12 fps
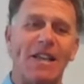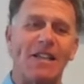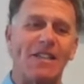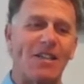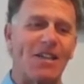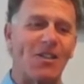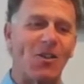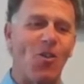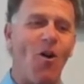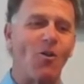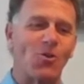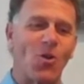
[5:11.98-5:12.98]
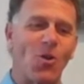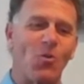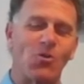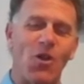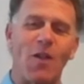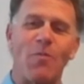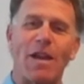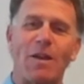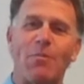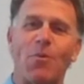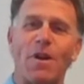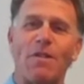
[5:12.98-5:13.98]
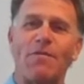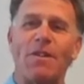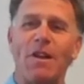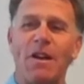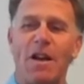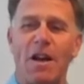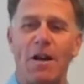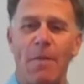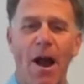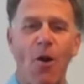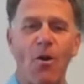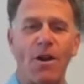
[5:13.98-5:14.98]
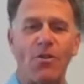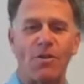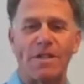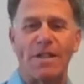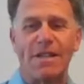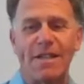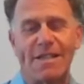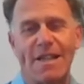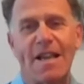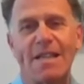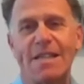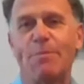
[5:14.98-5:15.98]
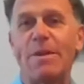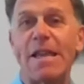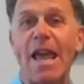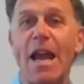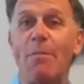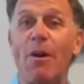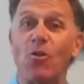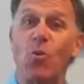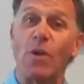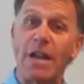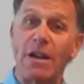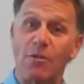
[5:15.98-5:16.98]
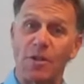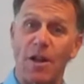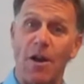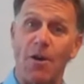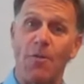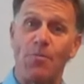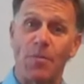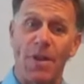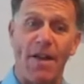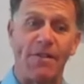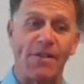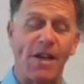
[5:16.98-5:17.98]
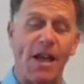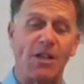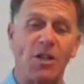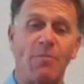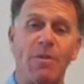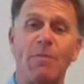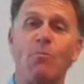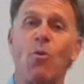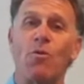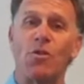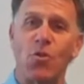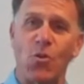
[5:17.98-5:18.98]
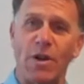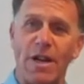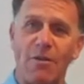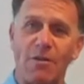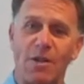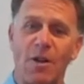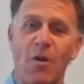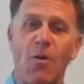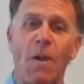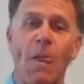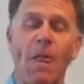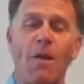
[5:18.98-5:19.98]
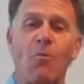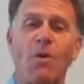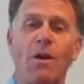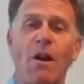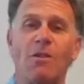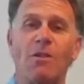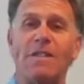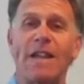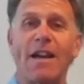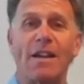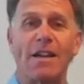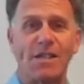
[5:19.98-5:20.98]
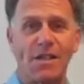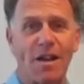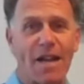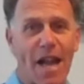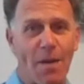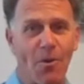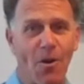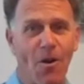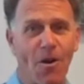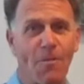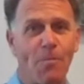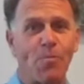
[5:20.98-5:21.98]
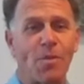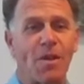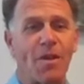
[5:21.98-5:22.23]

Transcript: it's a long story. We'll try to make it brief. Our interest in dyslexia began about 20 years ago, actually a bit more than 20 years ago, when our second son came along.